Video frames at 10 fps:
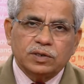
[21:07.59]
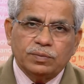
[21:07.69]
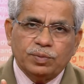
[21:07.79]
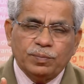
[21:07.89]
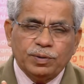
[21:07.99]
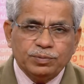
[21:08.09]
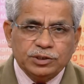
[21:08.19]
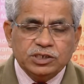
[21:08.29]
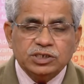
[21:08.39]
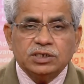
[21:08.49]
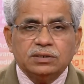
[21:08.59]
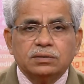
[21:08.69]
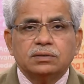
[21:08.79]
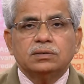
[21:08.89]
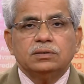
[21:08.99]
proper position
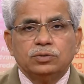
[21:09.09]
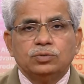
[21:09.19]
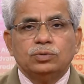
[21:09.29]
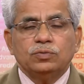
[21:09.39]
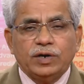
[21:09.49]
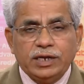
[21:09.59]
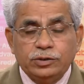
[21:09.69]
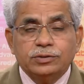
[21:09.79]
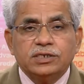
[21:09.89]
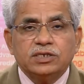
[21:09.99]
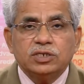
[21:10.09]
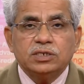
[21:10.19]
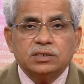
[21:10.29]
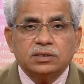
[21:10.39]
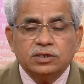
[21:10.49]
to while using
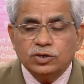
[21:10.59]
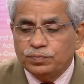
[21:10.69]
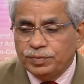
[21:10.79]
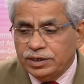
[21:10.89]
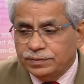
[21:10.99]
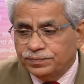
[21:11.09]
these equipment.